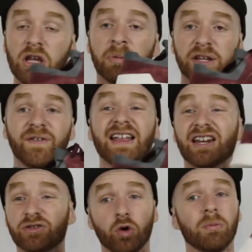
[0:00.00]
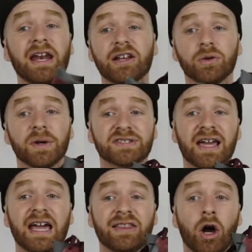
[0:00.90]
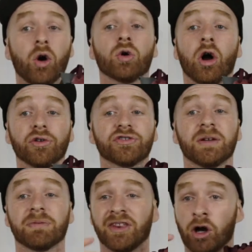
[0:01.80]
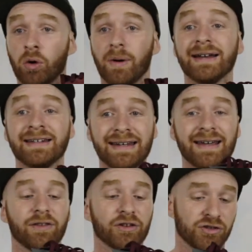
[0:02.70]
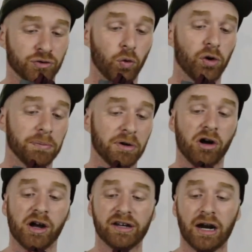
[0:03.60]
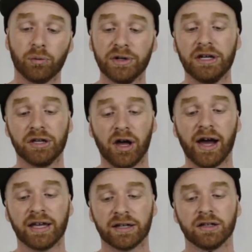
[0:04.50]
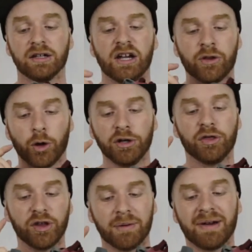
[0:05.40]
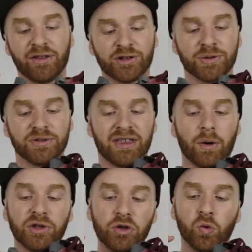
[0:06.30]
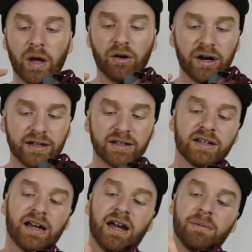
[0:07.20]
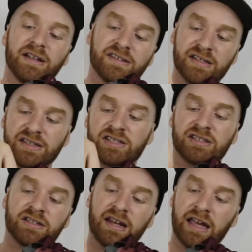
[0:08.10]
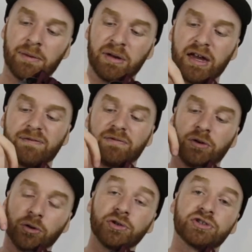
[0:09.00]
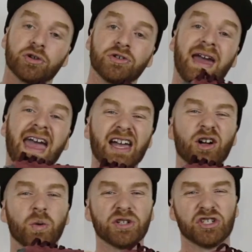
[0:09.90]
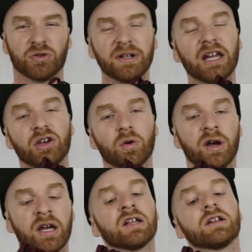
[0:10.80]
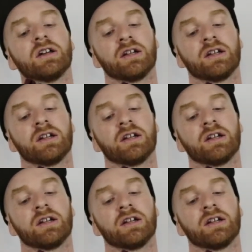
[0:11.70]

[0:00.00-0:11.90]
But the fact that it's all made in USA and the whole concept and the whole idea, the story behind it, I really like. The only thing about the shoe is that when you wear it, it sits like a bit loose on your ankle, which is really annoying.